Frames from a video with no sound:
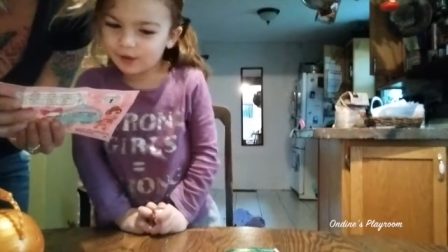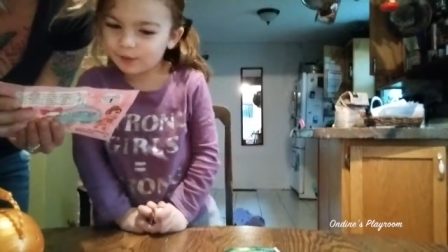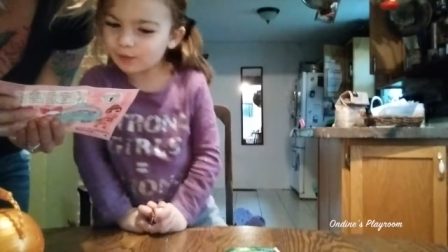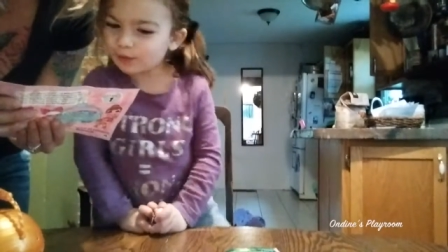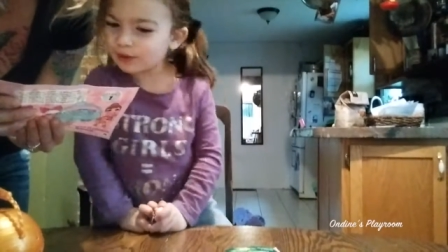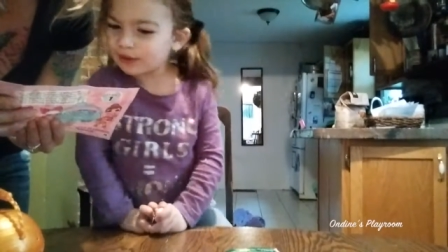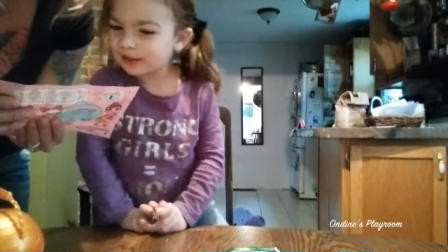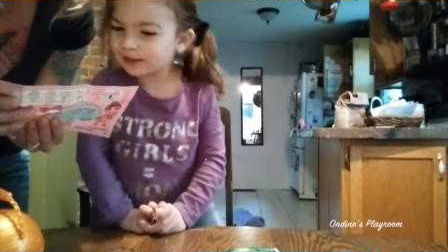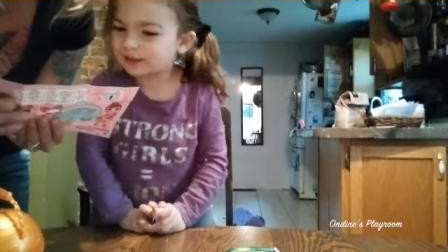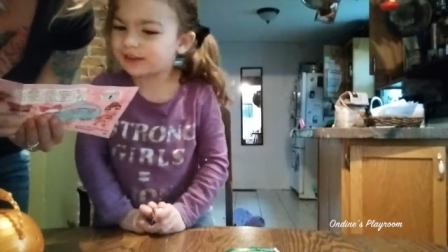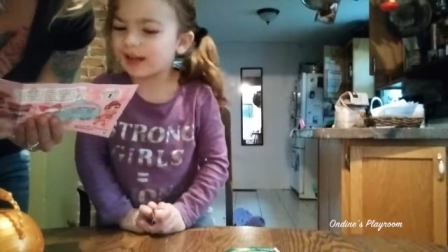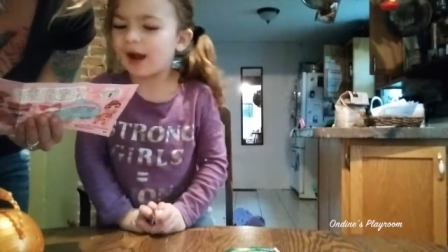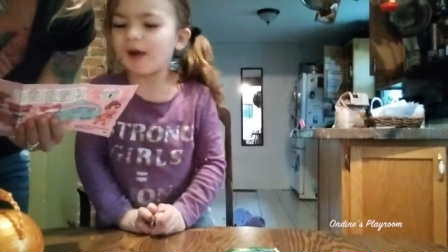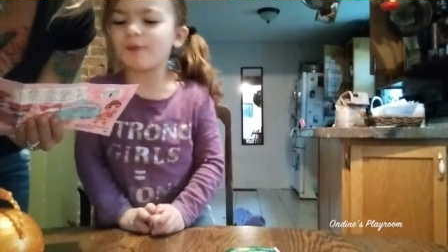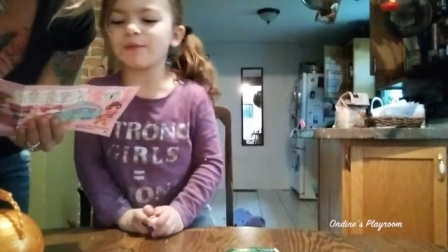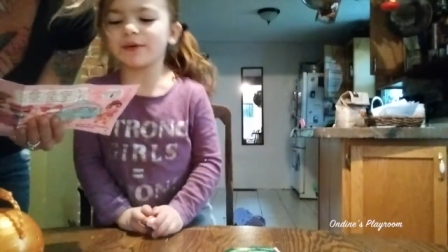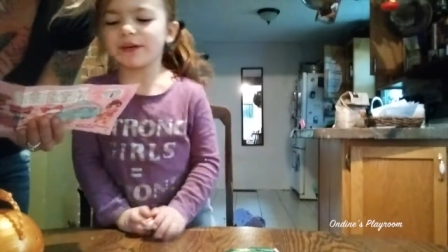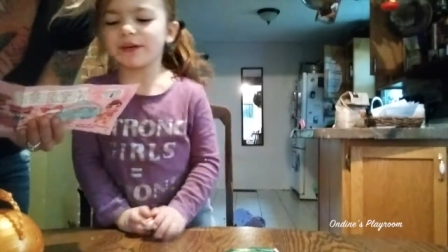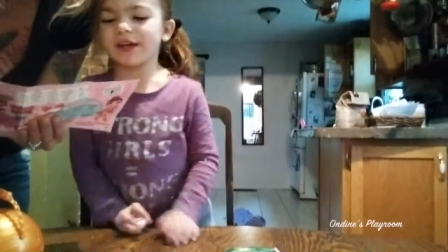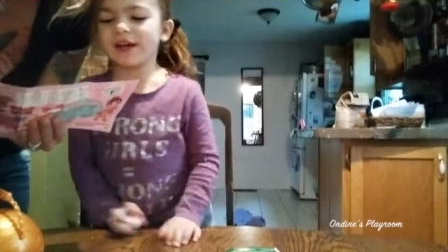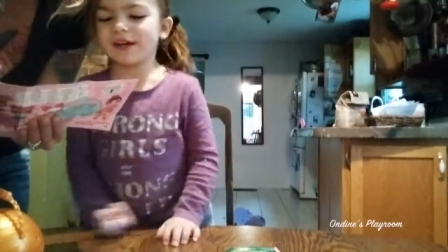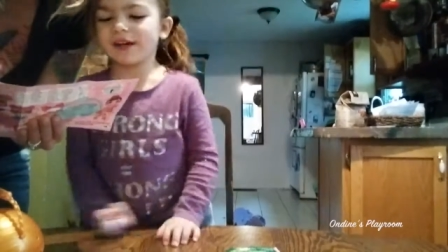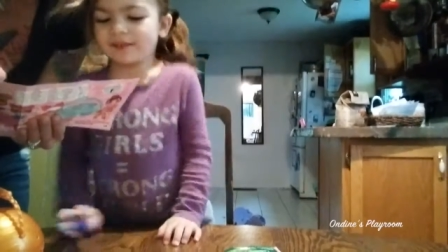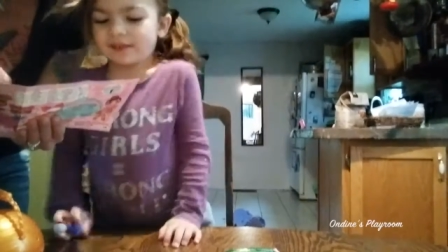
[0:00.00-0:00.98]
I want to get that
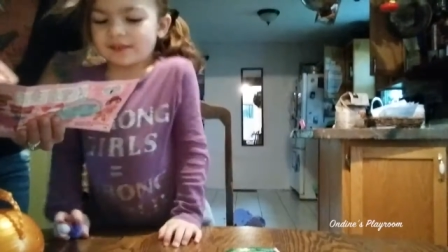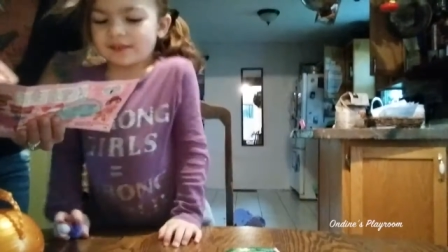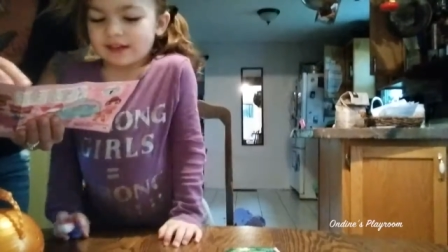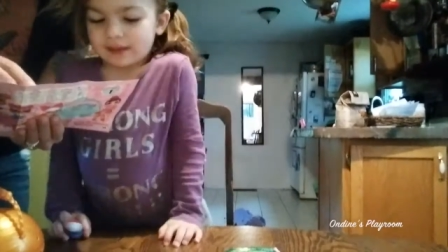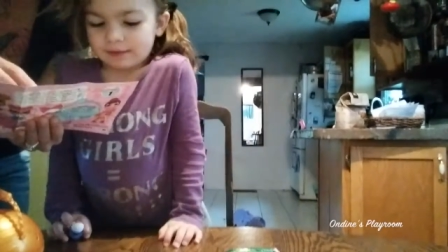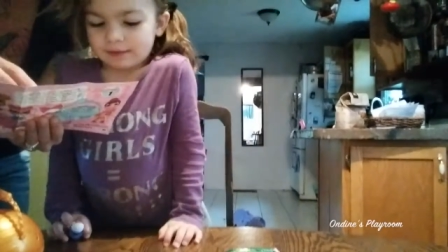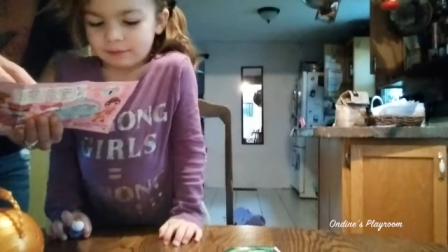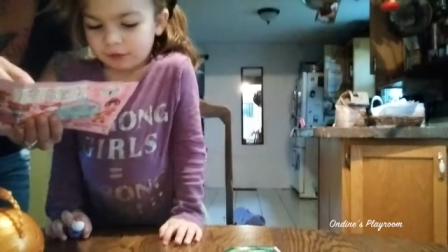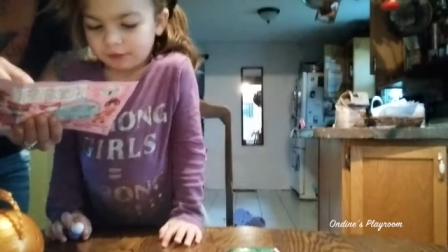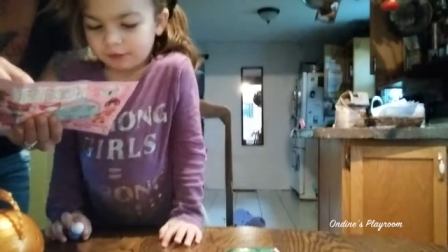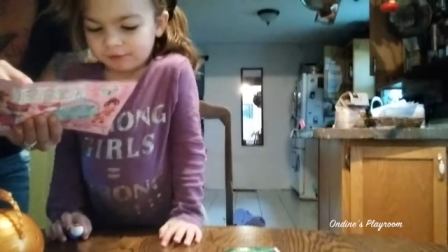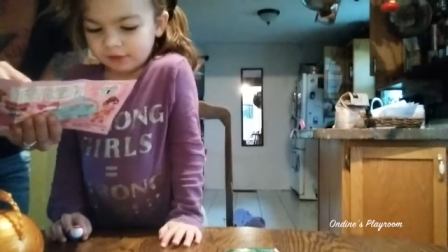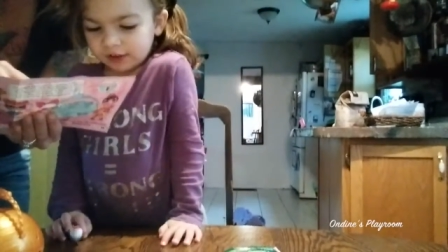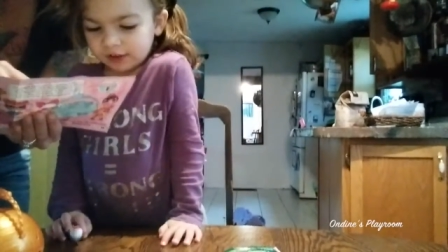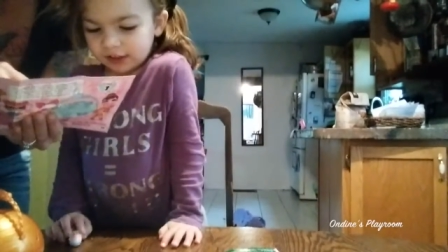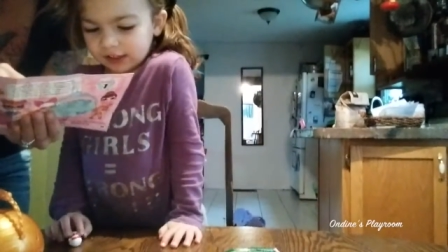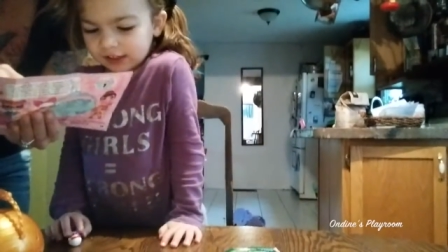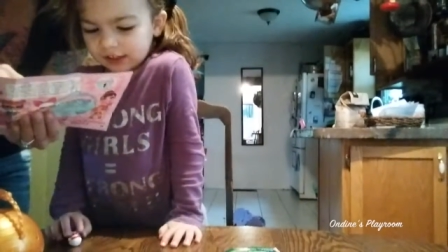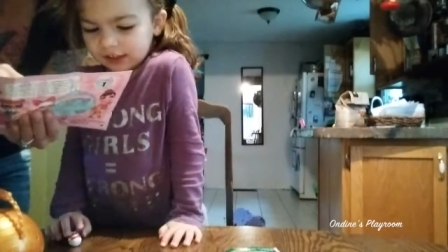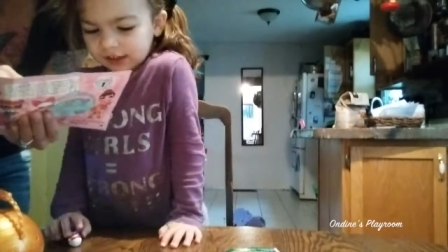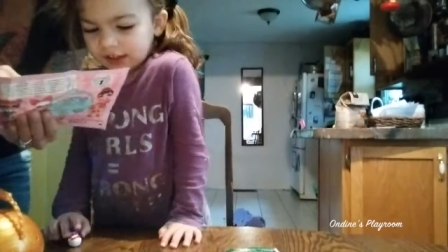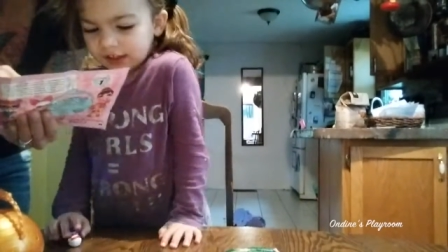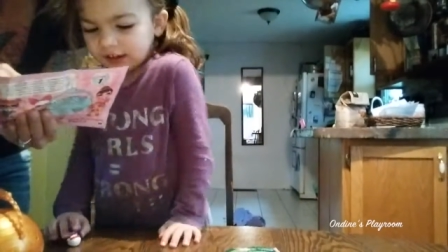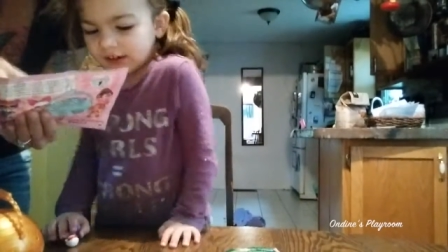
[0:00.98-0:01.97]
one next time. Me
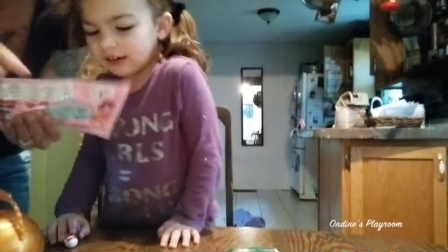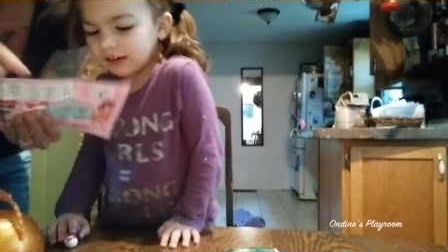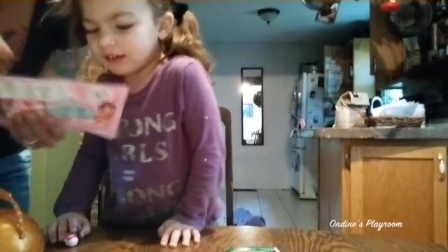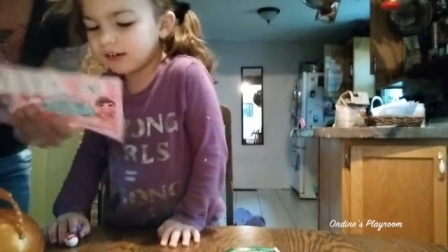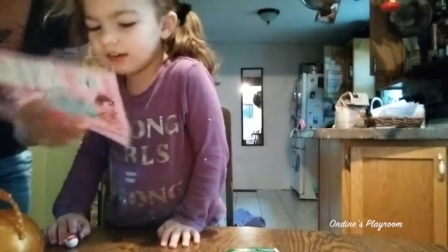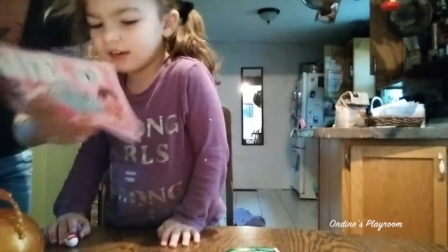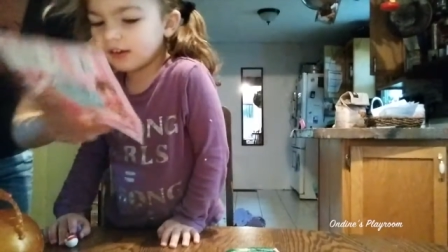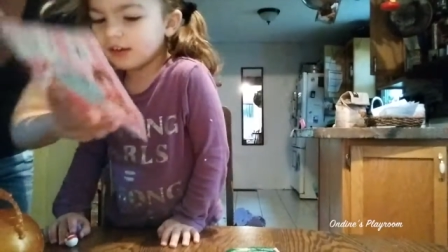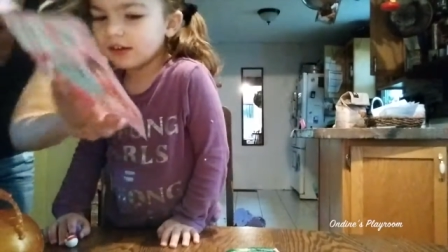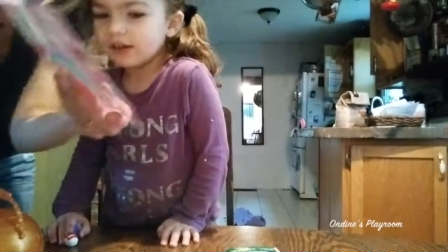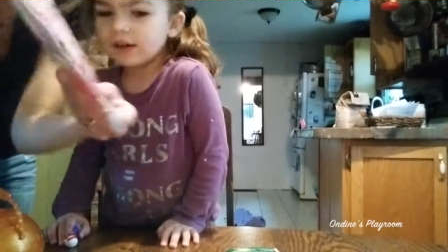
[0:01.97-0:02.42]
too. So the one